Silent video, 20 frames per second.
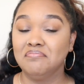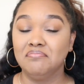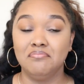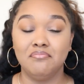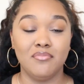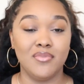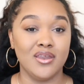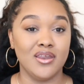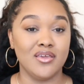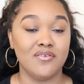
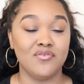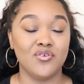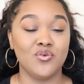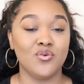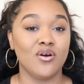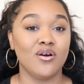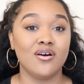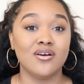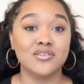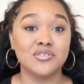Many of you
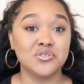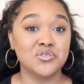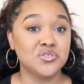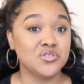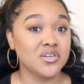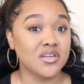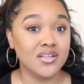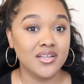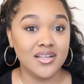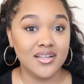are also
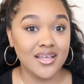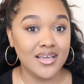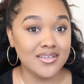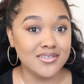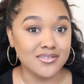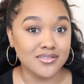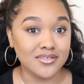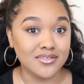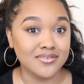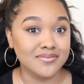strictly
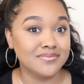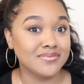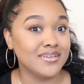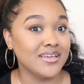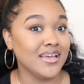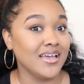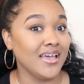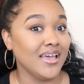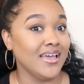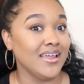laser,
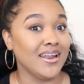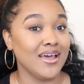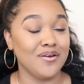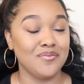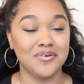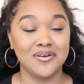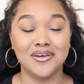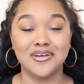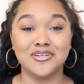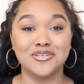and I
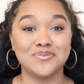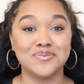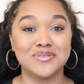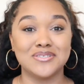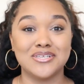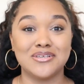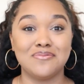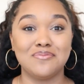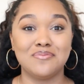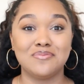
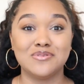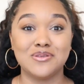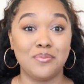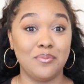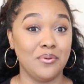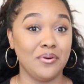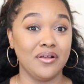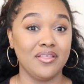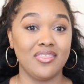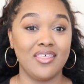100%
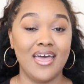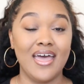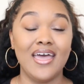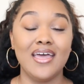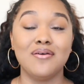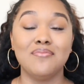support that.